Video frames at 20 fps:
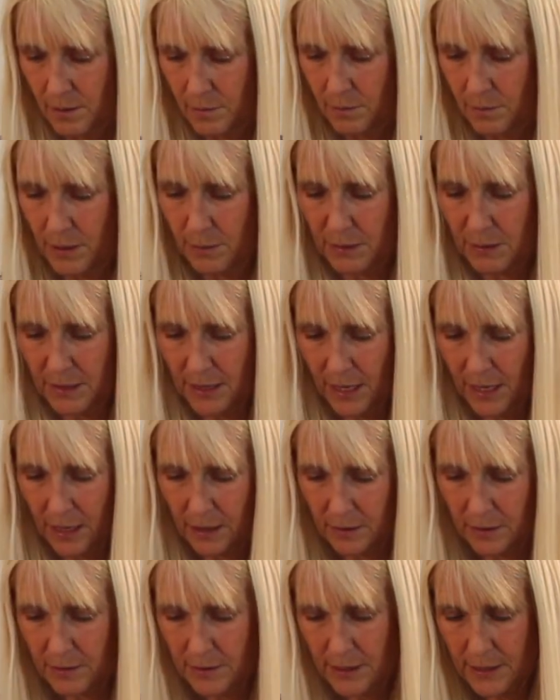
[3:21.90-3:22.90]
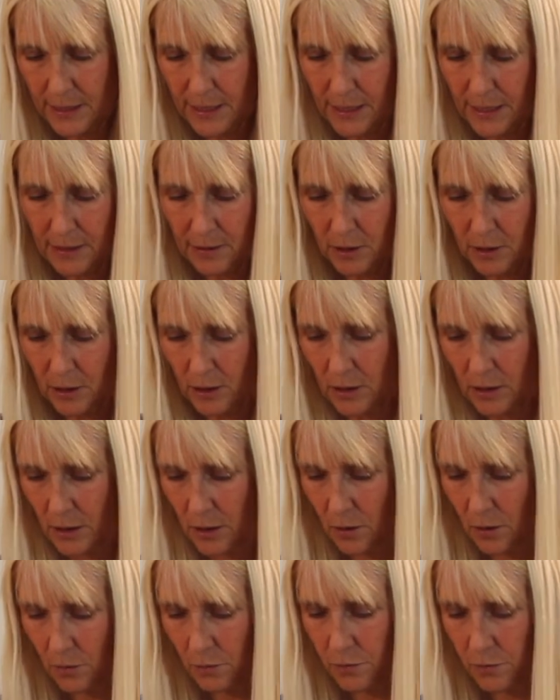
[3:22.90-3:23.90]
maybe they had a T and they're going to
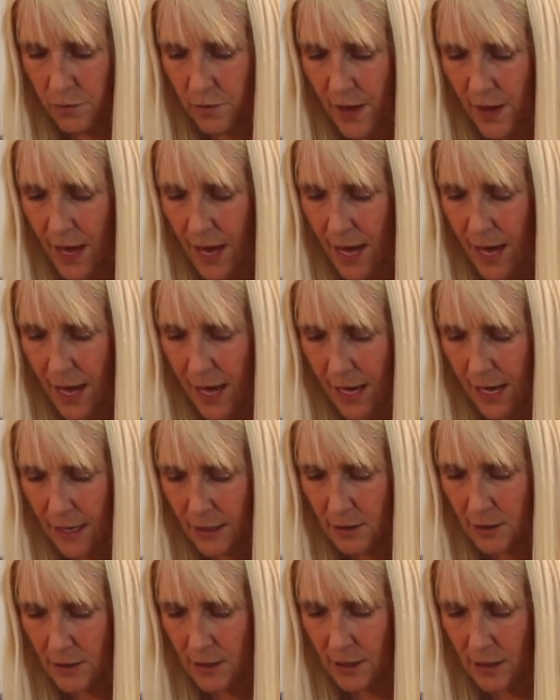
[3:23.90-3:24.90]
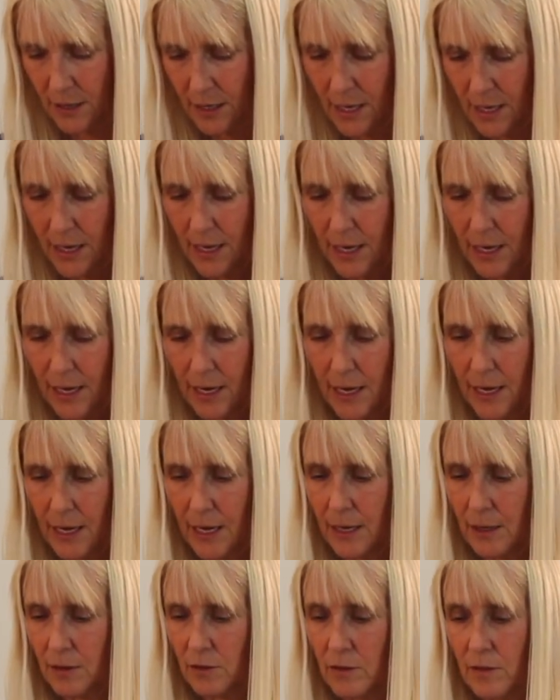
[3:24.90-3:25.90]
go fat.
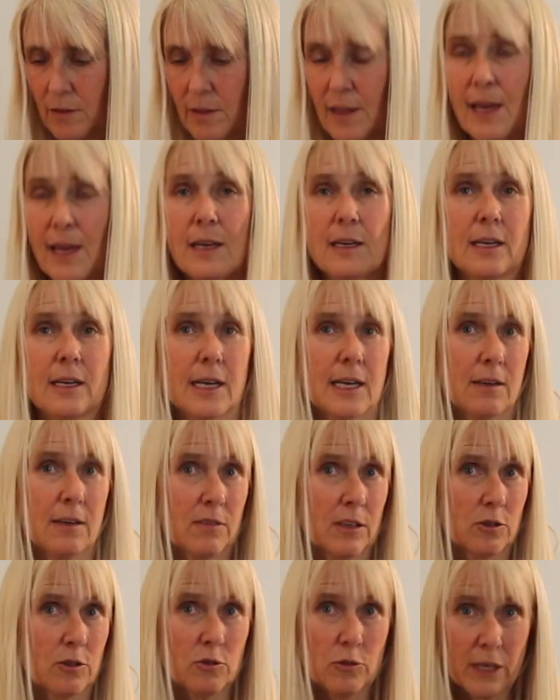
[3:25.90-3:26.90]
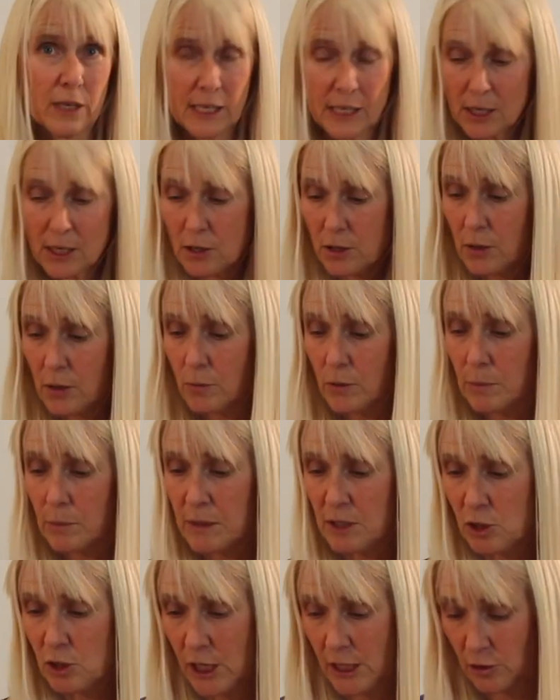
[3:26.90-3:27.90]
And then even trickier would
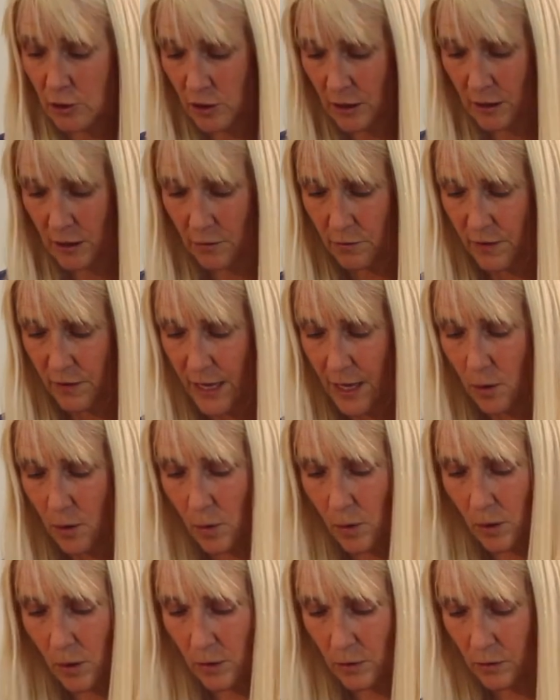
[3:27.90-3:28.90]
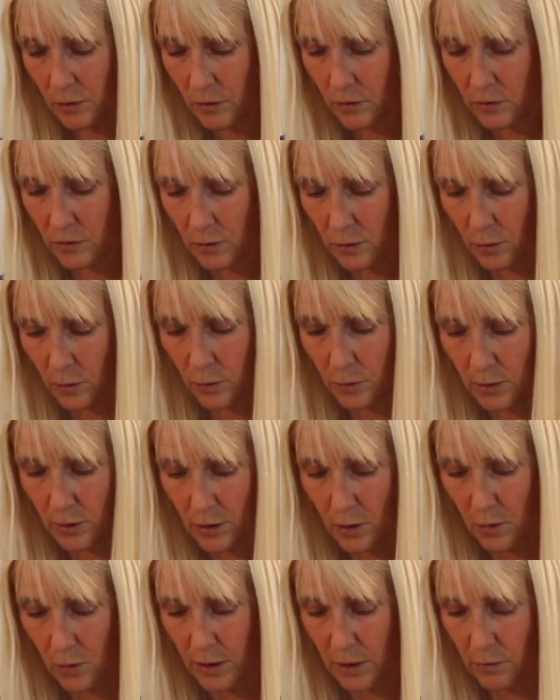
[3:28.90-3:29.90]
be changing the vowel. So
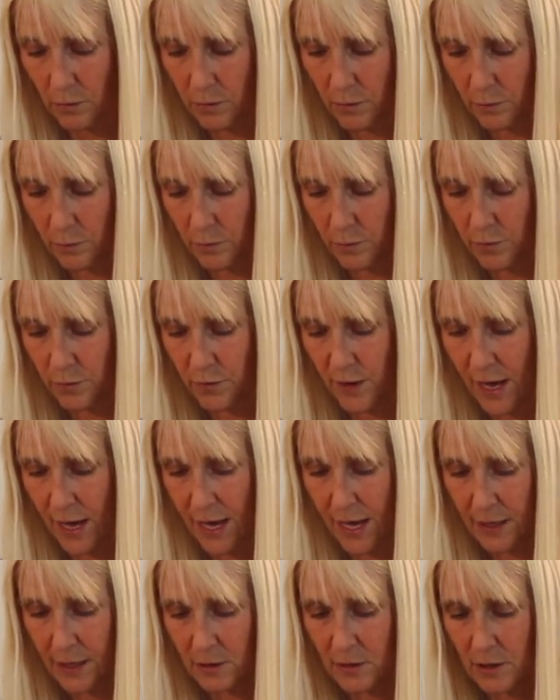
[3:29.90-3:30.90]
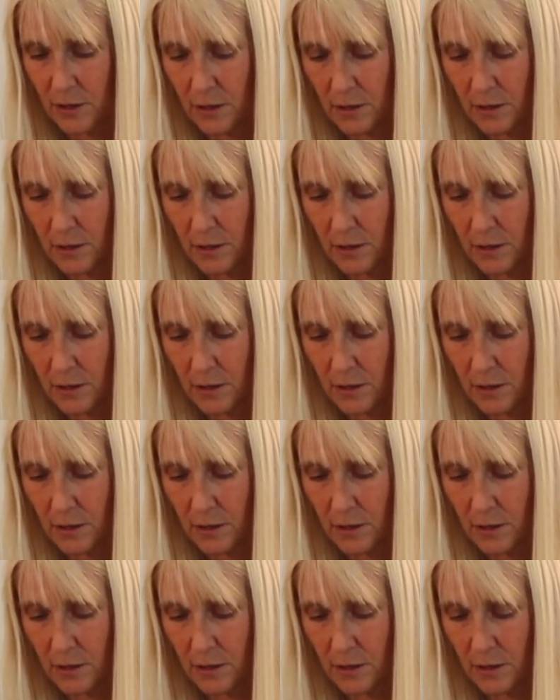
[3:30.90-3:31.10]
going from fat